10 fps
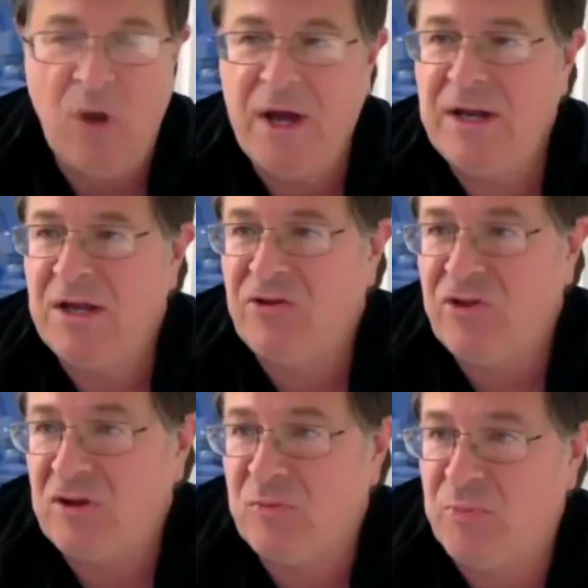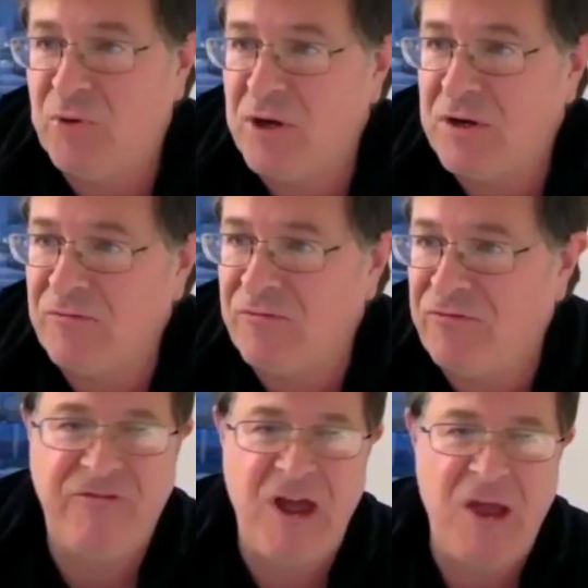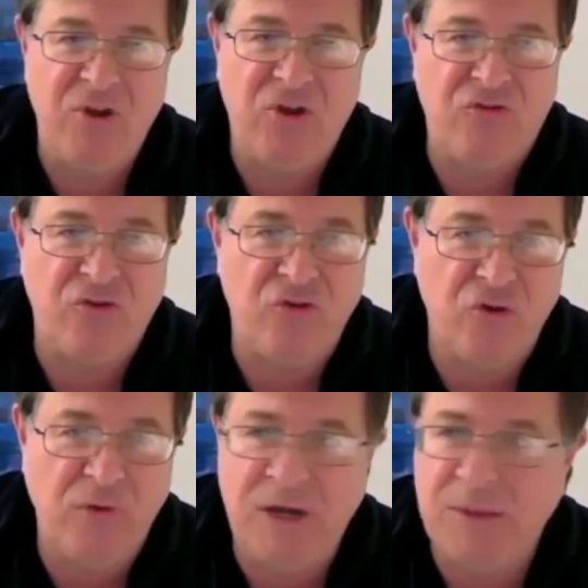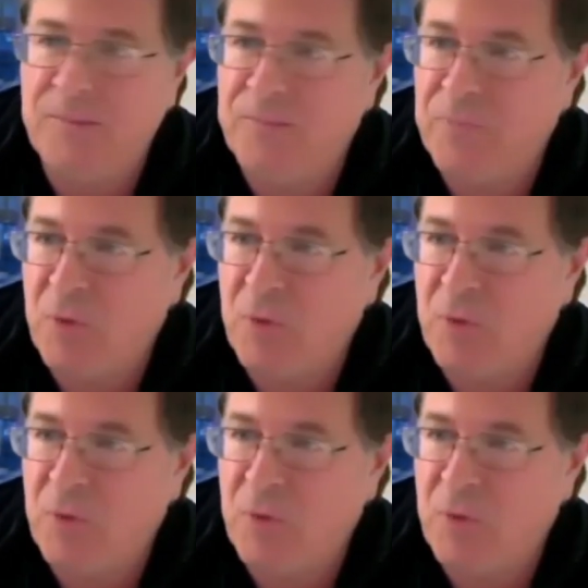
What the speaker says: What is this book famous for doing?